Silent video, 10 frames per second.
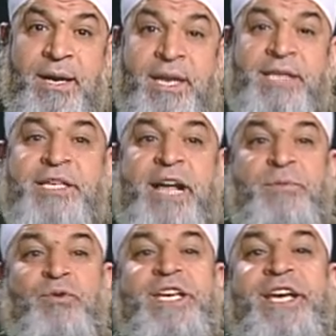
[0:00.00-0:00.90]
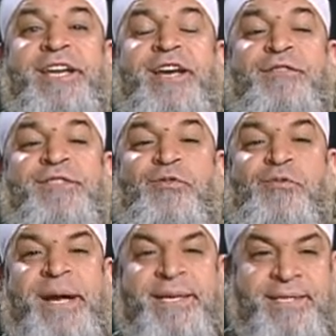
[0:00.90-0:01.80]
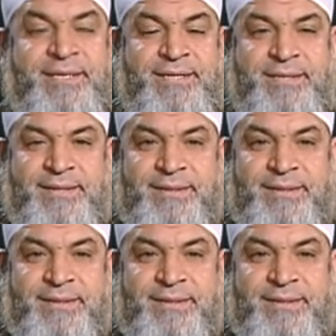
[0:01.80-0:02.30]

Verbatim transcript: Let's come to the area of the commands.